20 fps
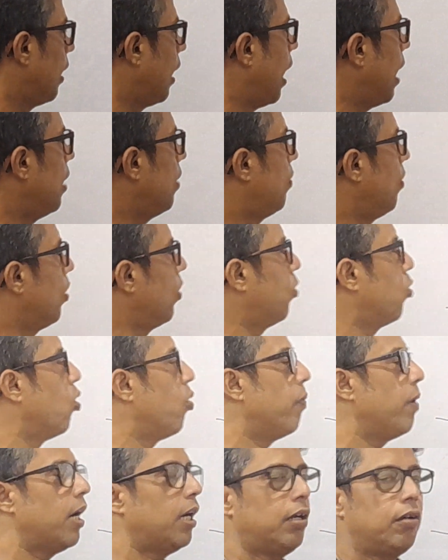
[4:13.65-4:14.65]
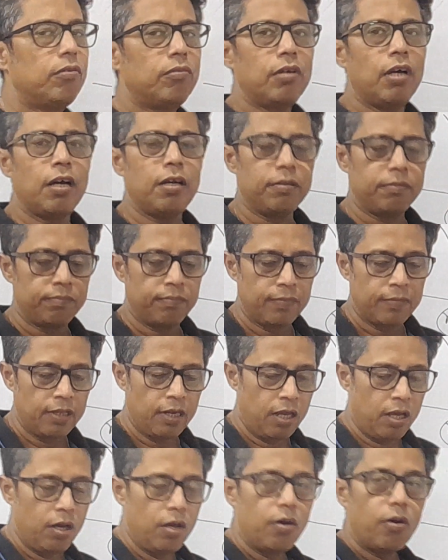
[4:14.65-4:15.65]
light will go back to
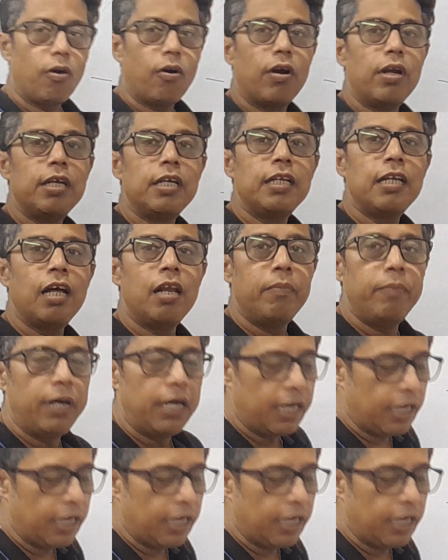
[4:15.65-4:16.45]
the original